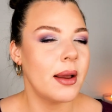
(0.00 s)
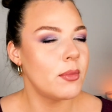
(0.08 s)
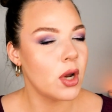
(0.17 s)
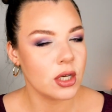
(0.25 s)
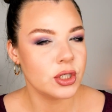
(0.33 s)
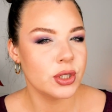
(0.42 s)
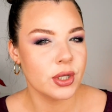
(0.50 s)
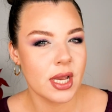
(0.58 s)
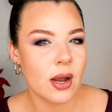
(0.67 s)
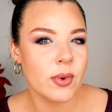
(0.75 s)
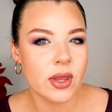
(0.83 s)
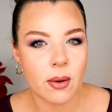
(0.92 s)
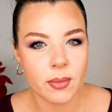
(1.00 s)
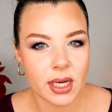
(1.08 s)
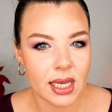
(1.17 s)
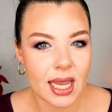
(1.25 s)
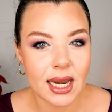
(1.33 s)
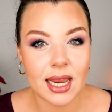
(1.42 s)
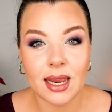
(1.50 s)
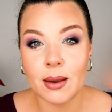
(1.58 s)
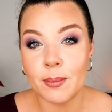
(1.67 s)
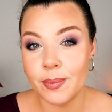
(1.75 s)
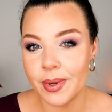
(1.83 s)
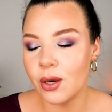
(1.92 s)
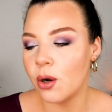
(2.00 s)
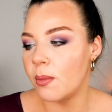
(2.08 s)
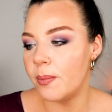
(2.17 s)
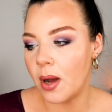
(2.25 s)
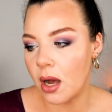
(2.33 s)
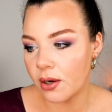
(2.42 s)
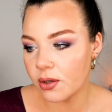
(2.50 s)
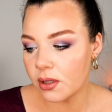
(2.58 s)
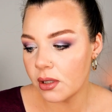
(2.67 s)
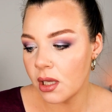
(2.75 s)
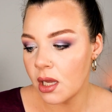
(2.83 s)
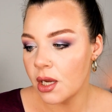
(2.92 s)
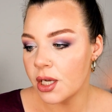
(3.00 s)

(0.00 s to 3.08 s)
I'm not sure yet whether I'm going to get a bigger bottle,